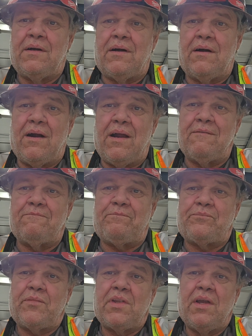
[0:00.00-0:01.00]
All right.
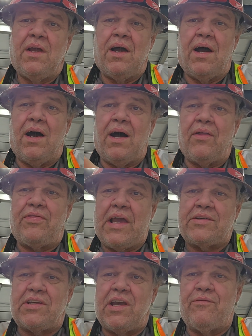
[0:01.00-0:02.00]
Uh,
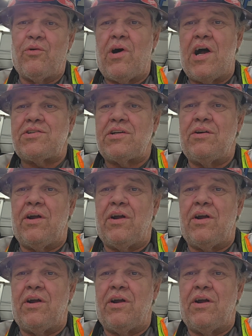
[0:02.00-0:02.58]
thanks again for watching,